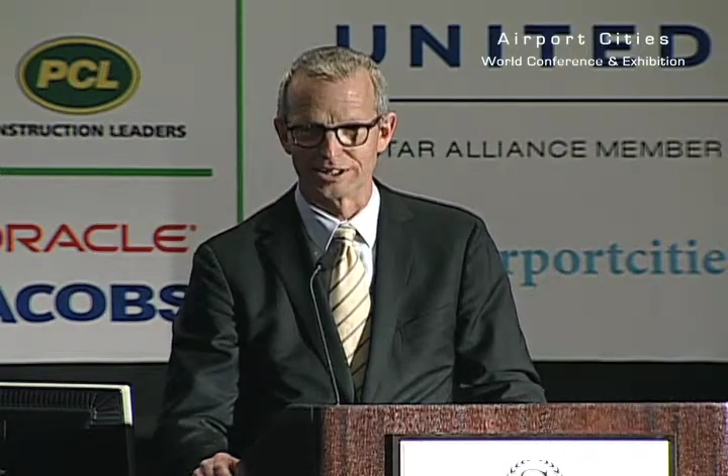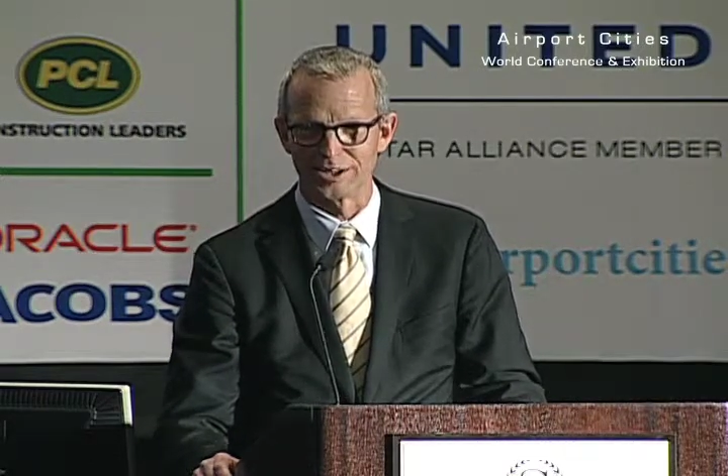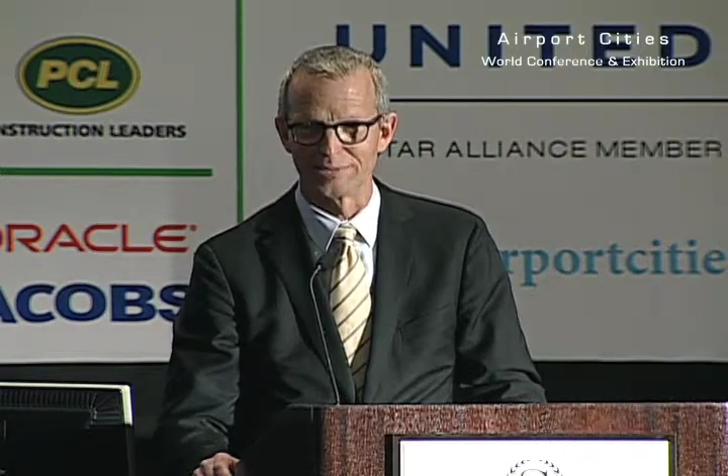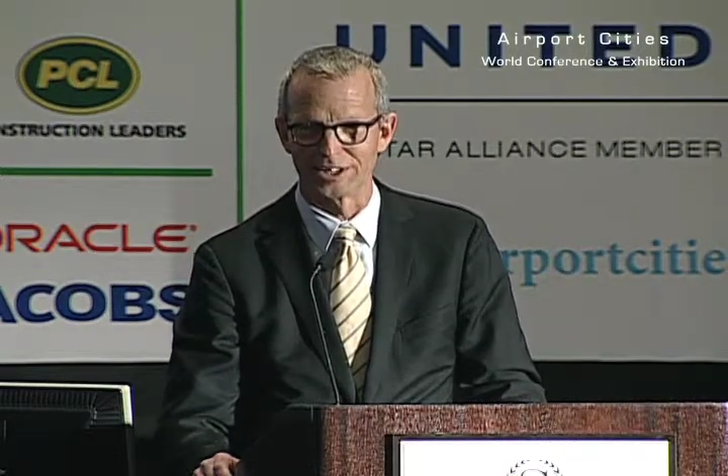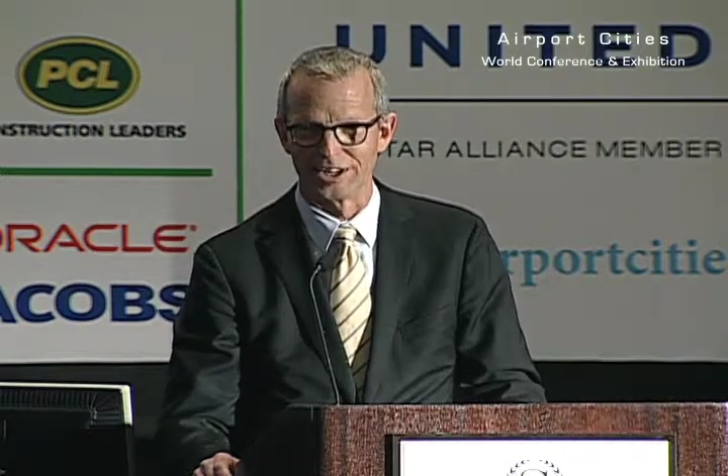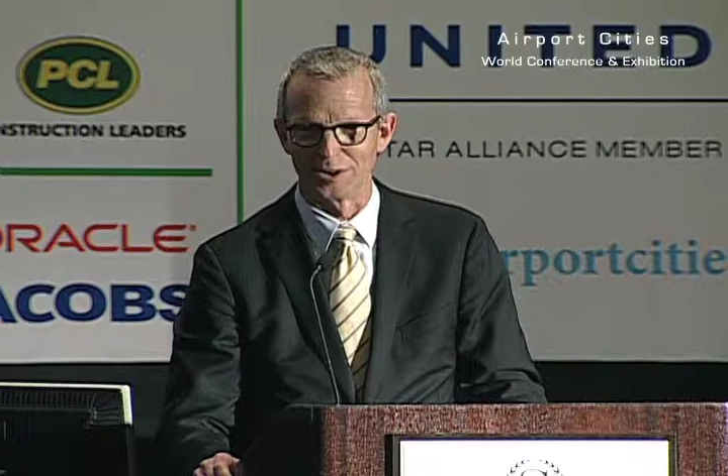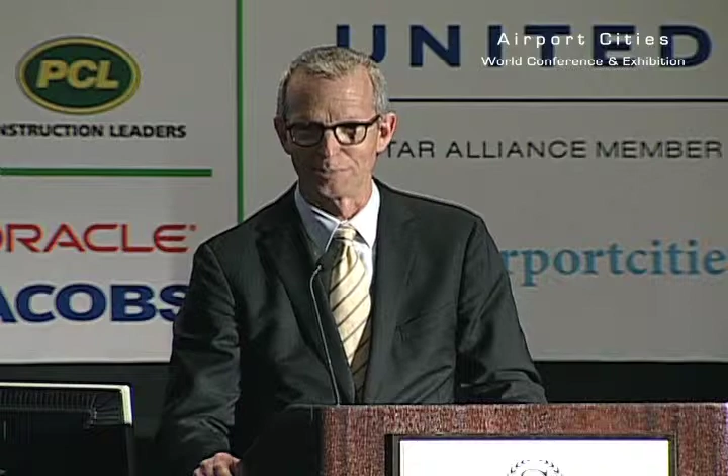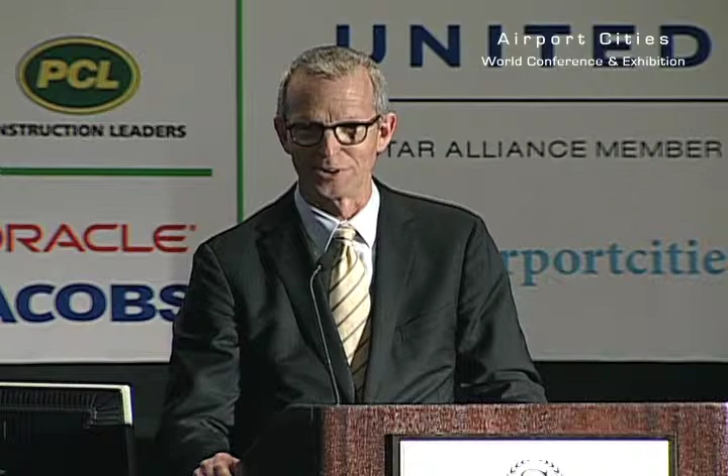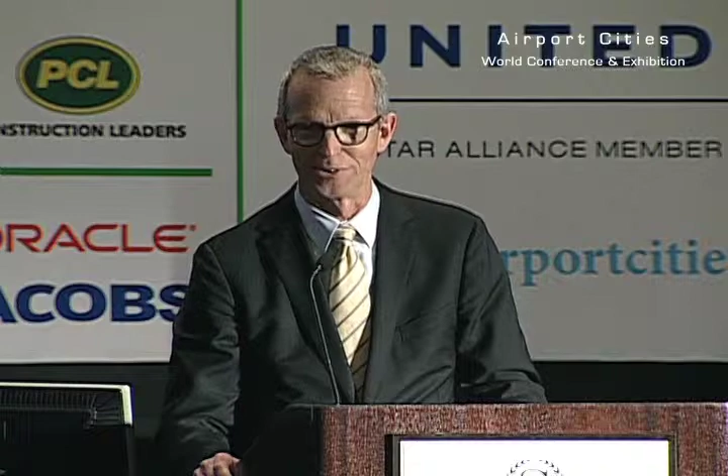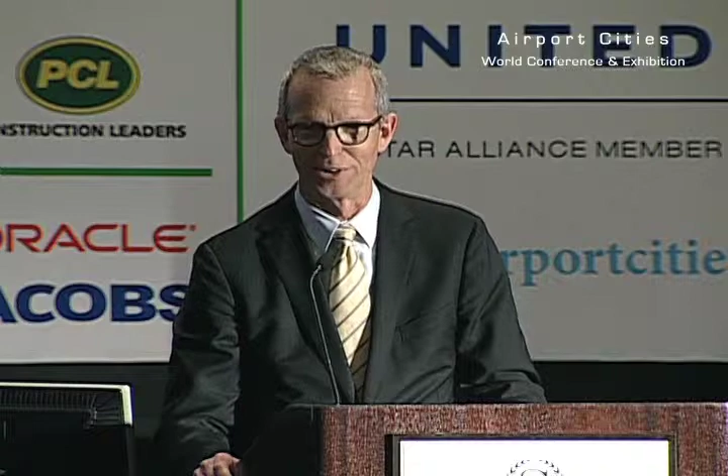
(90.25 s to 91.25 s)
something an
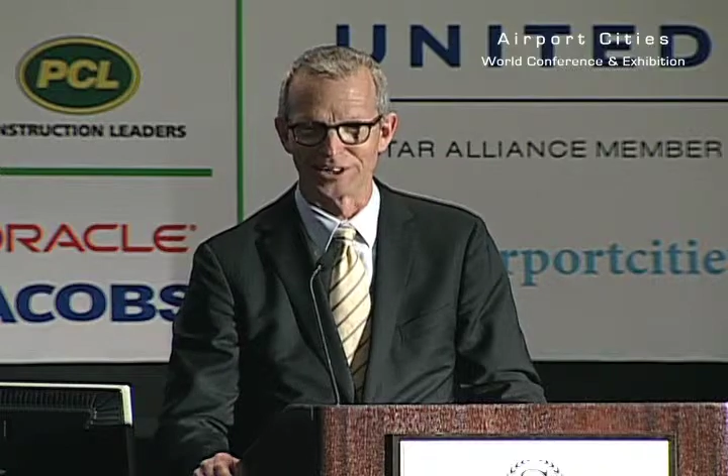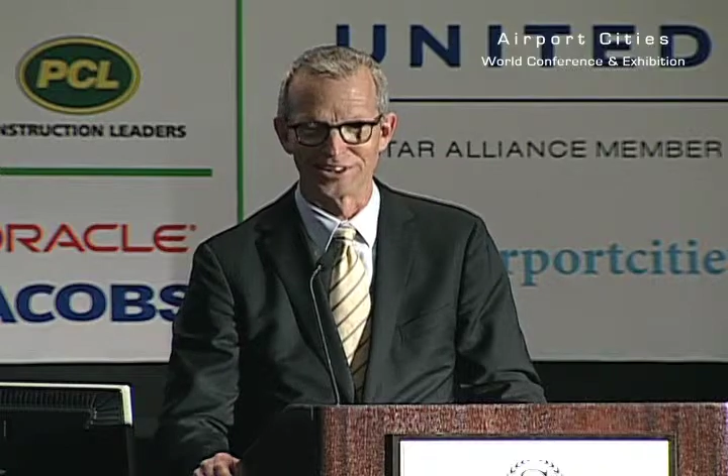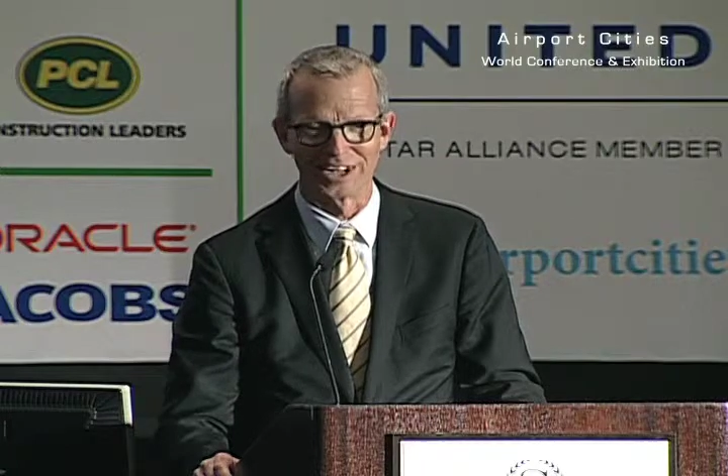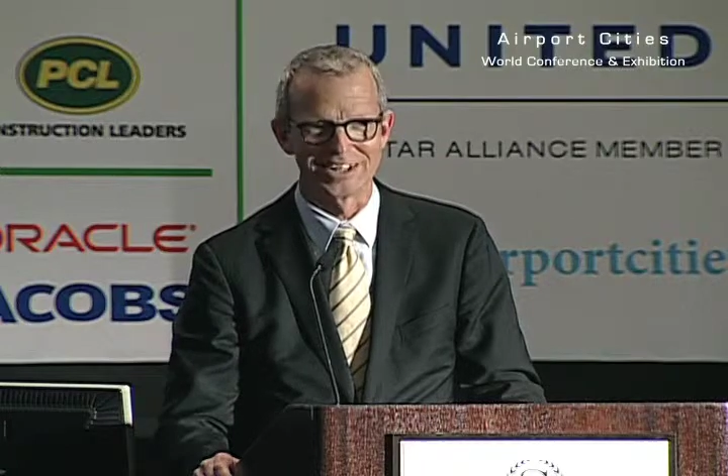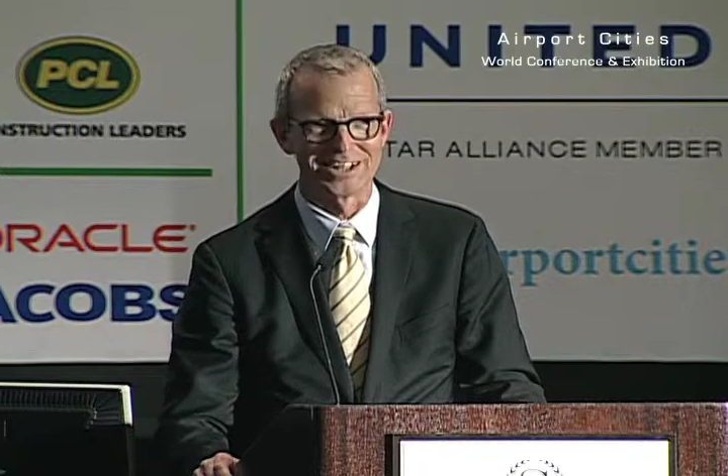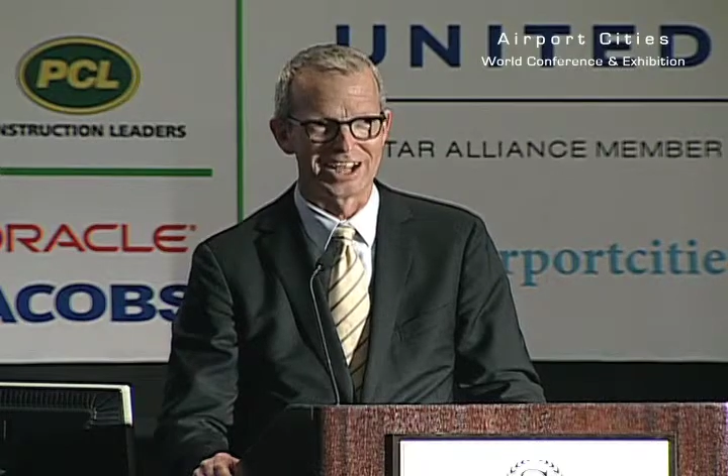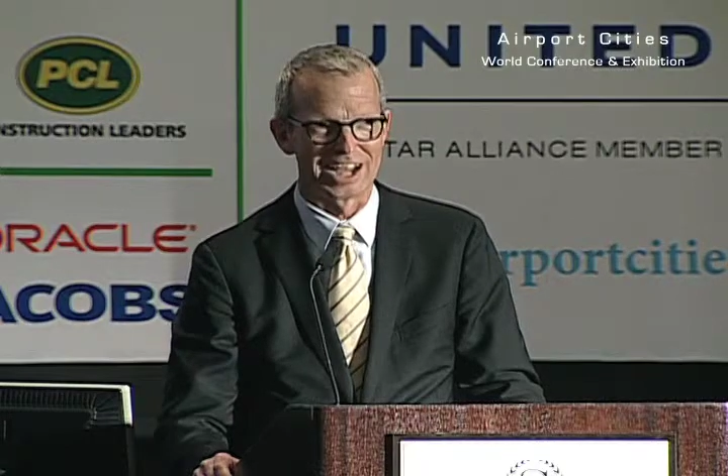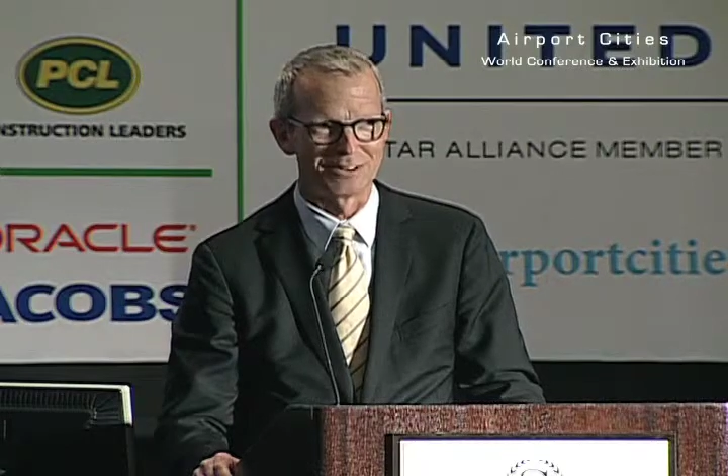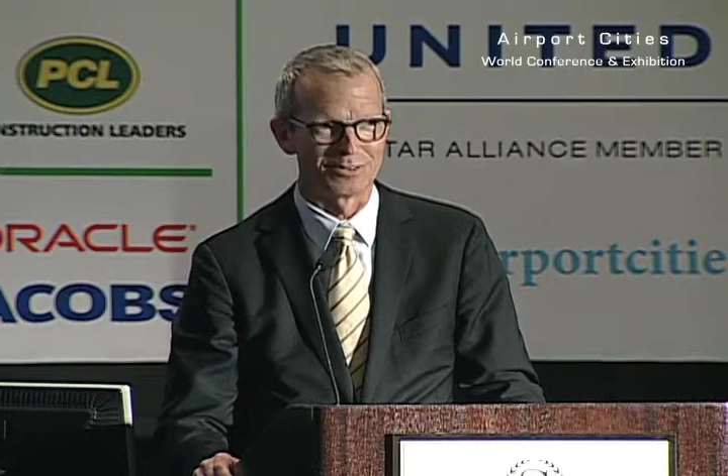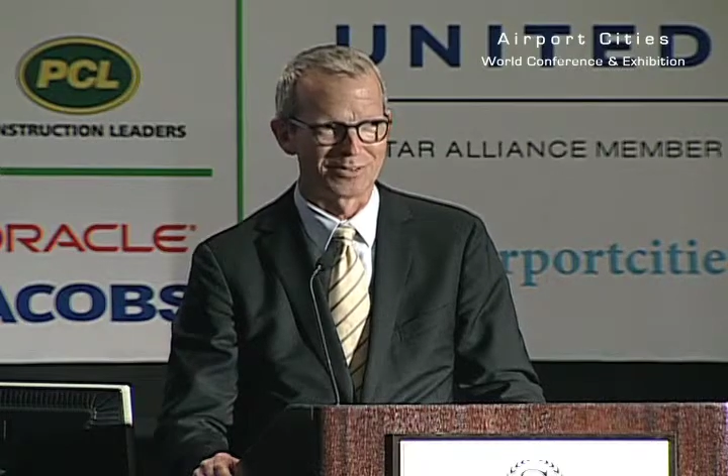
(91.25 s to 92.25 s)
airport director hates to
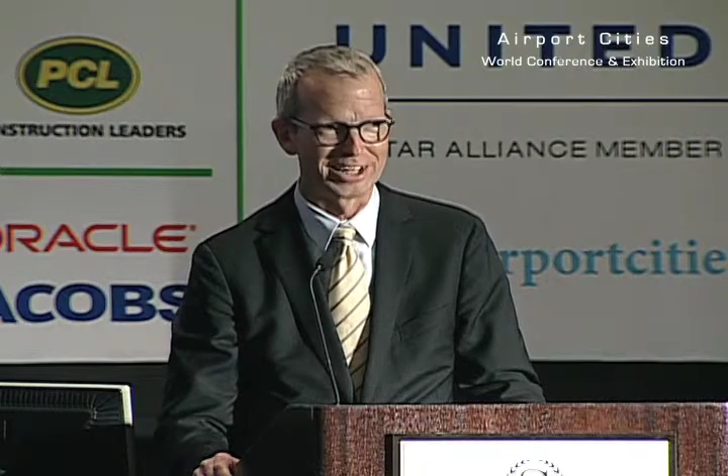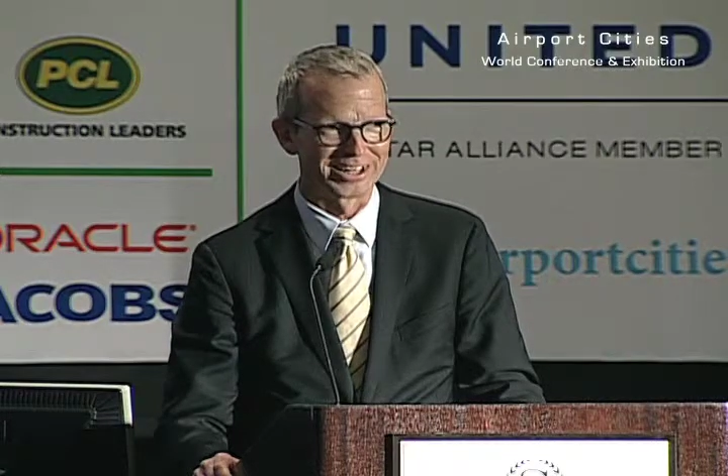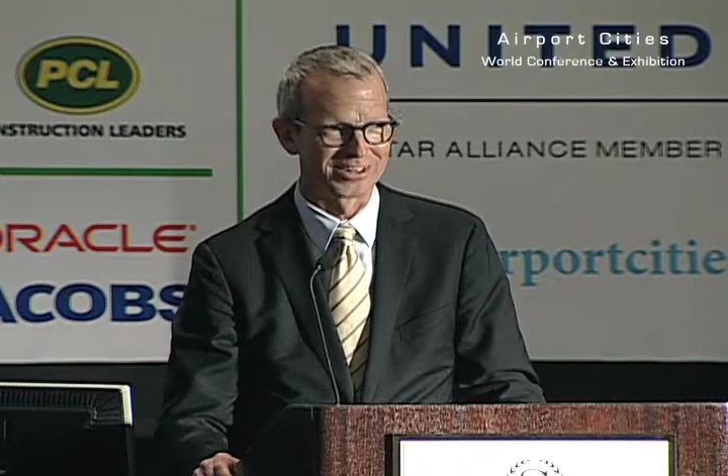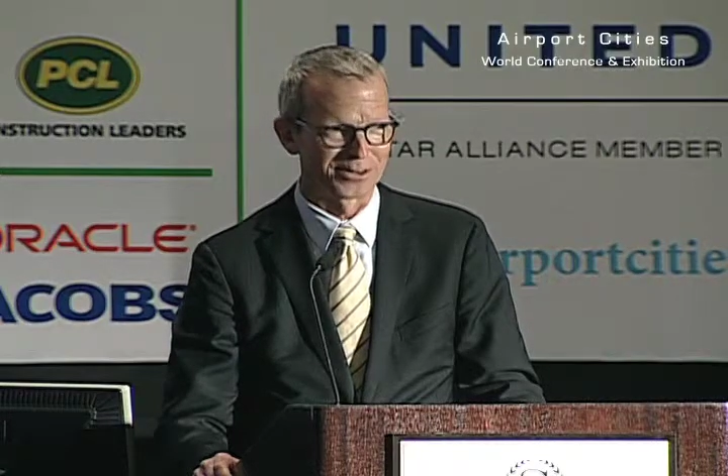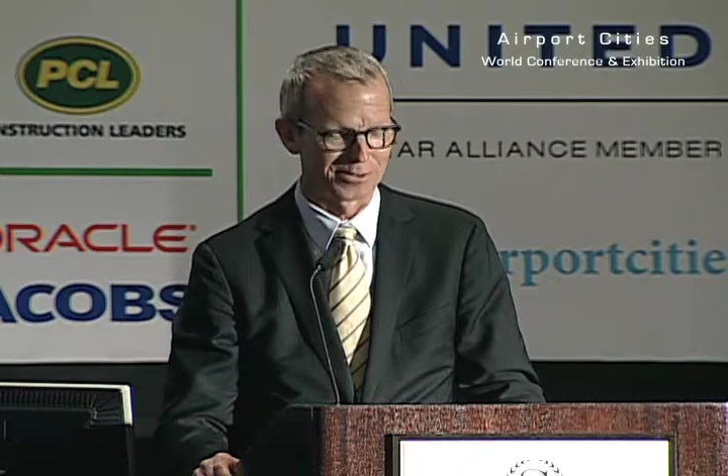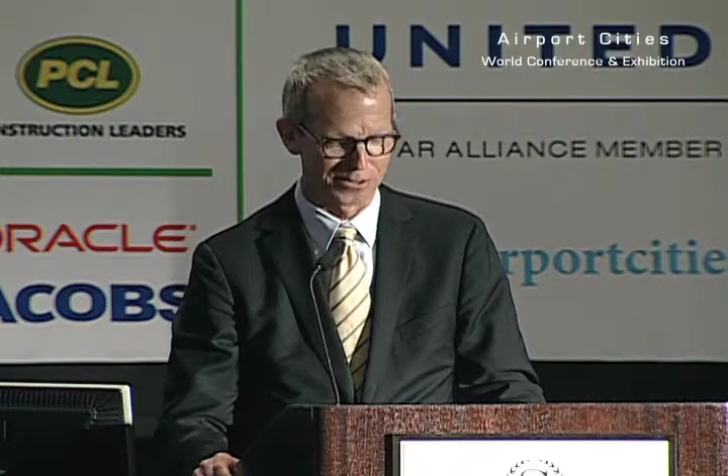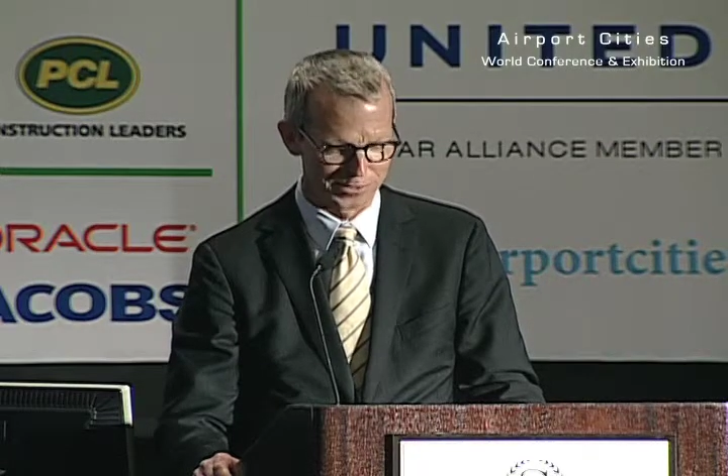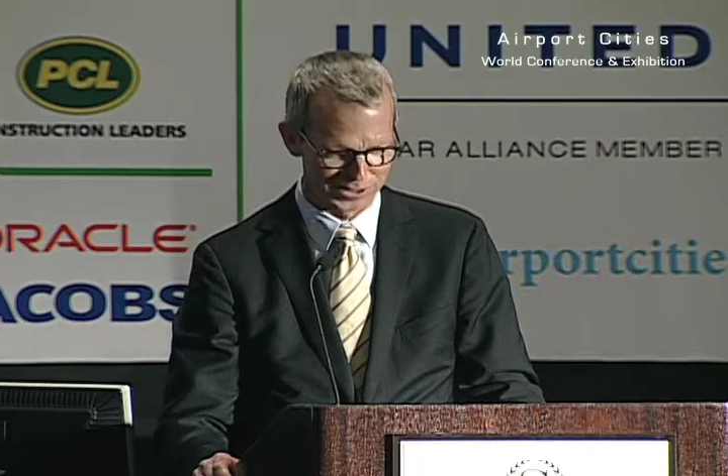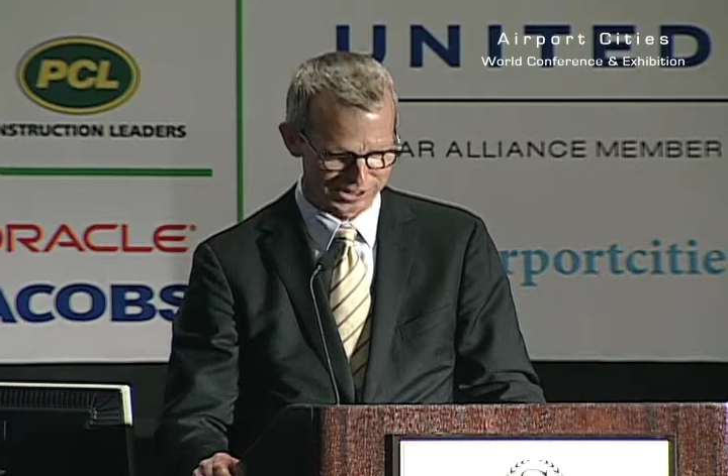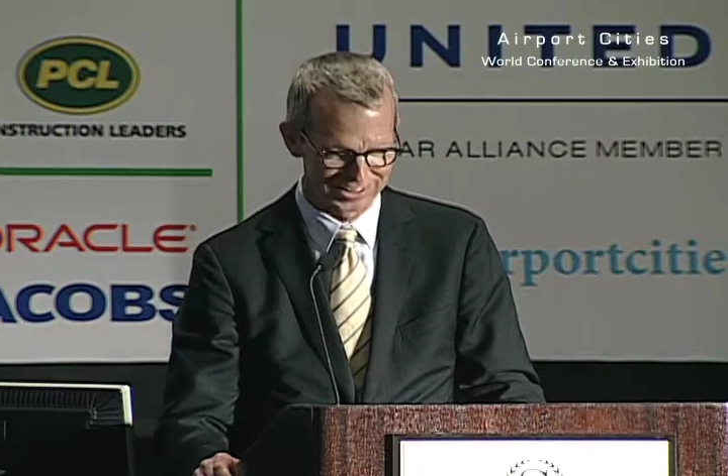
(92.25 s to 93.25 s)
have, a vacant terminal
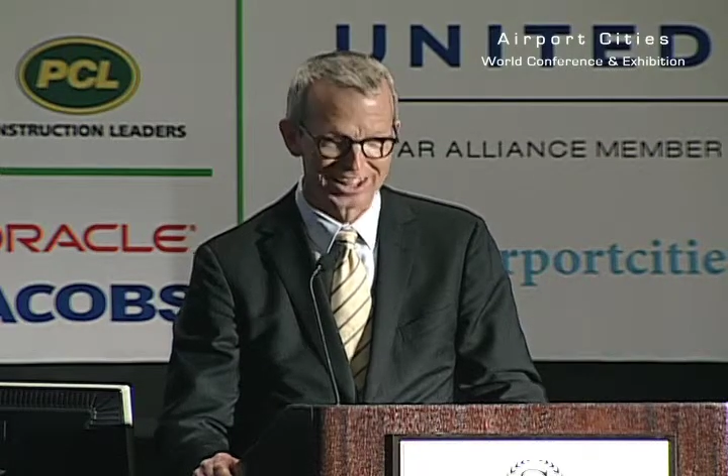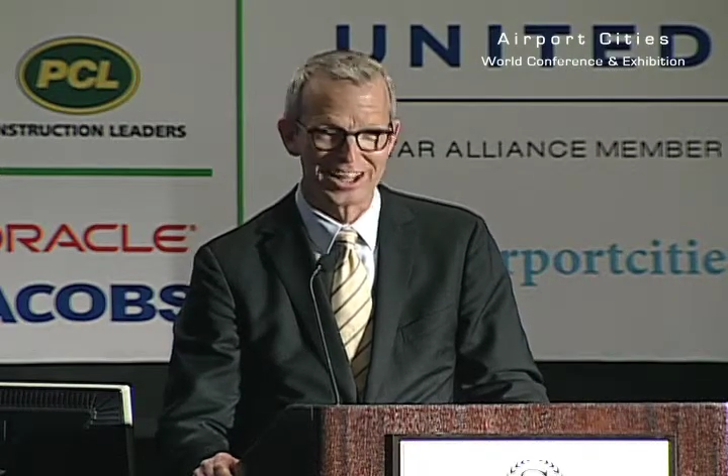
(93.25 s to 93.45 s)
building,